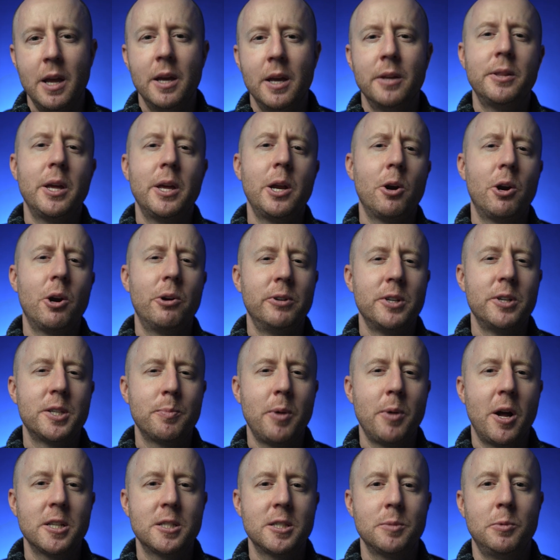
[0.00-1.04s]
They are
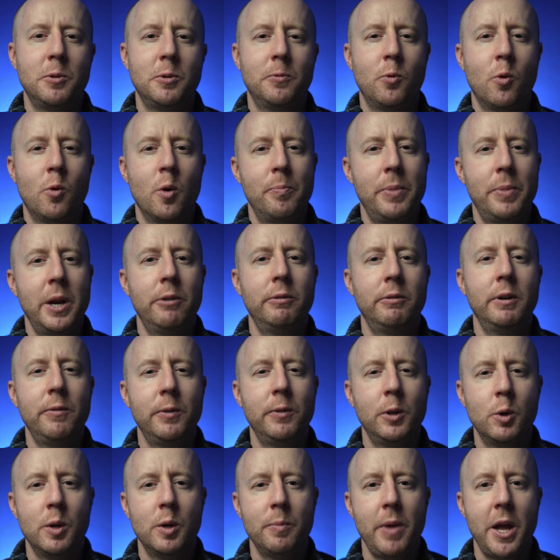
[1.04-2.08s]
responsible for peer
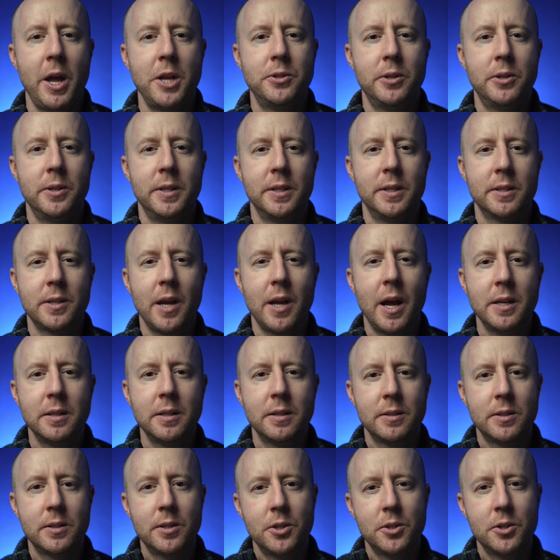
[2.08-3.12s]
reviewing major design
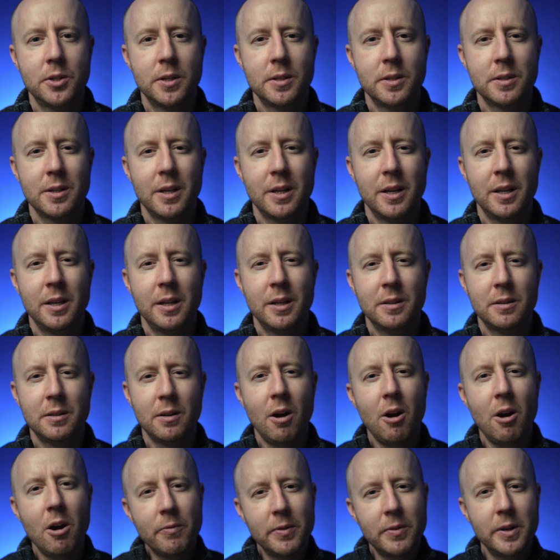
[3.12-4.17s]
decisions and
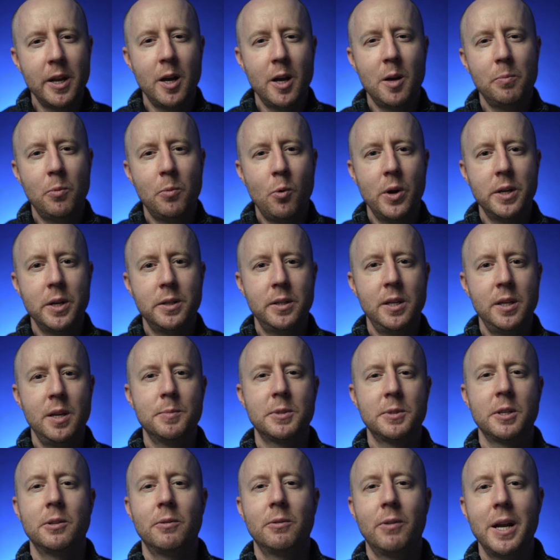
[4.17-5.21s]
often help point teams
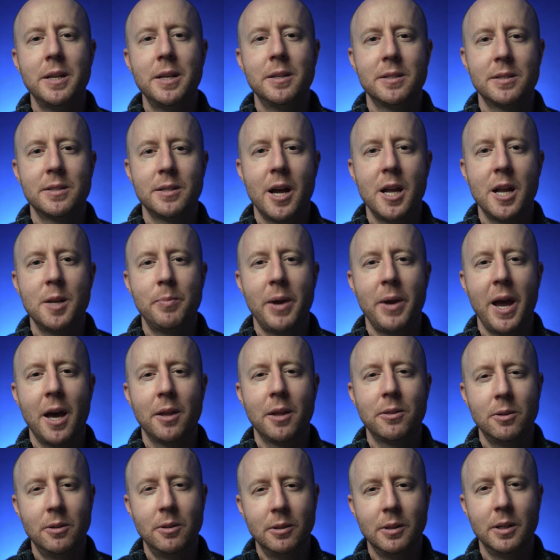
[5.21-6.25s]
on the right design
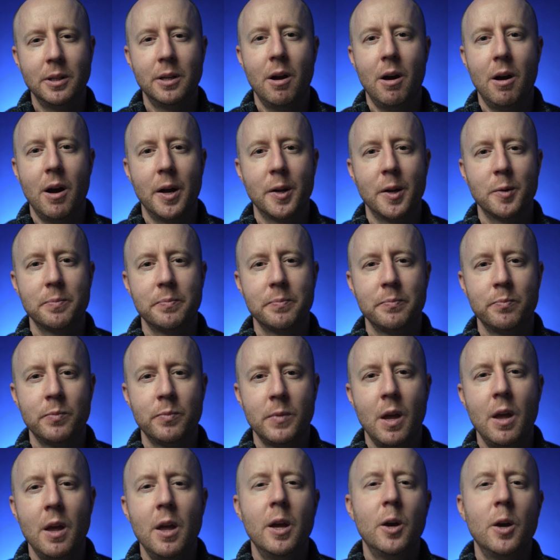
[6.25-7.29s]
path early on.
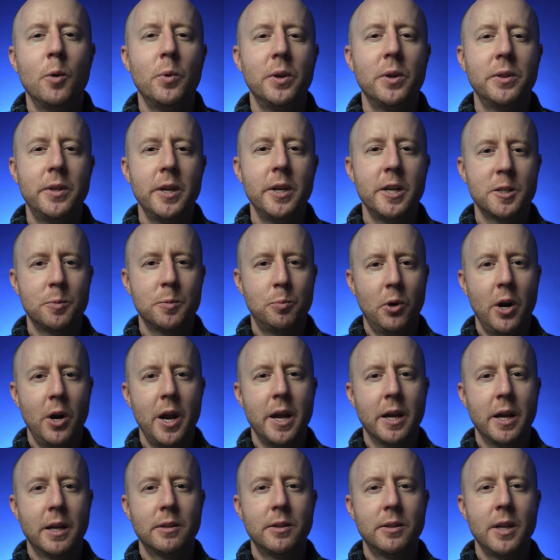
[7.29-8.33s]
When things
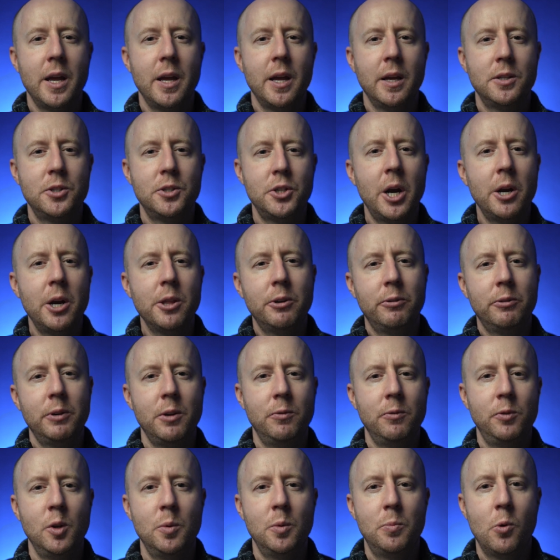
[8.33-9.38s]
break, they chair the
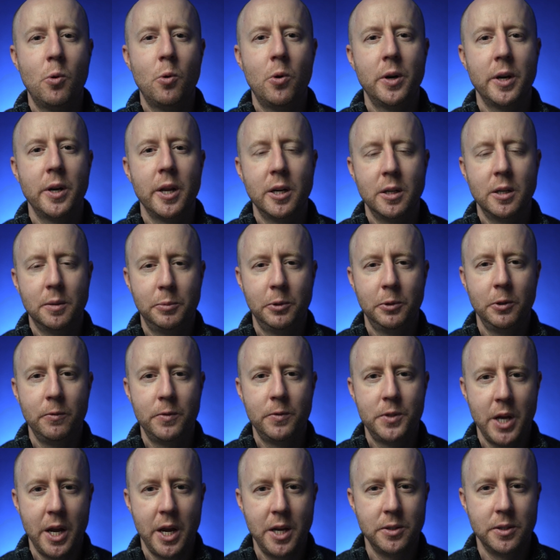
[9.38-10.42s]
review board and approve
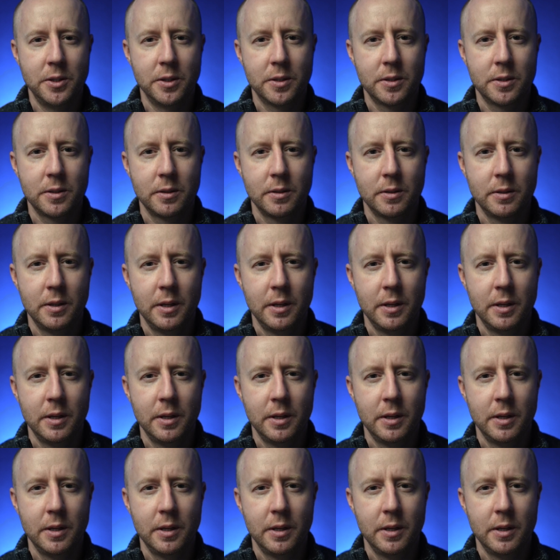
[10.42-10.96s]
changes.